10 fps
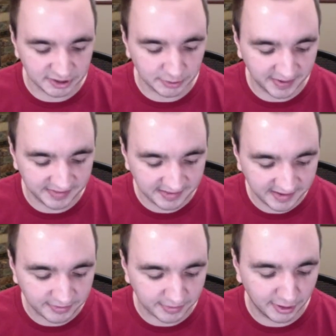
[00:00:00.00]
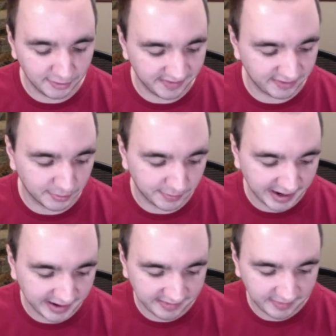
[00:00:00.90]
businesses with no physical
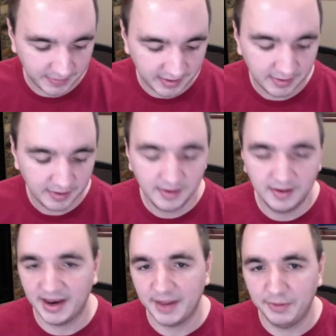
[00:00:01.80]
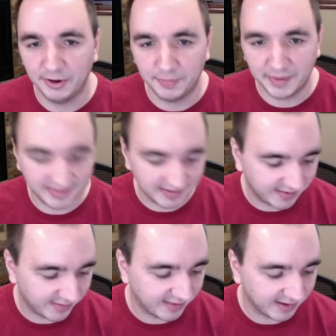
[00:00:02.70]
products, and I build
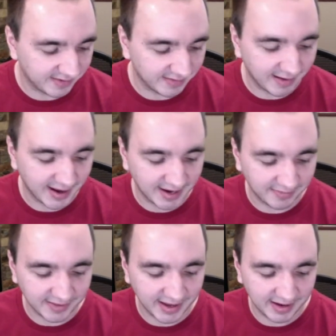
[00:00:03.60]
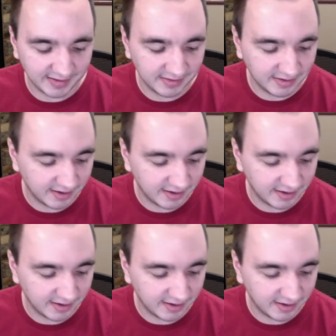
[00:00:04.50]
businesses that rely heavily on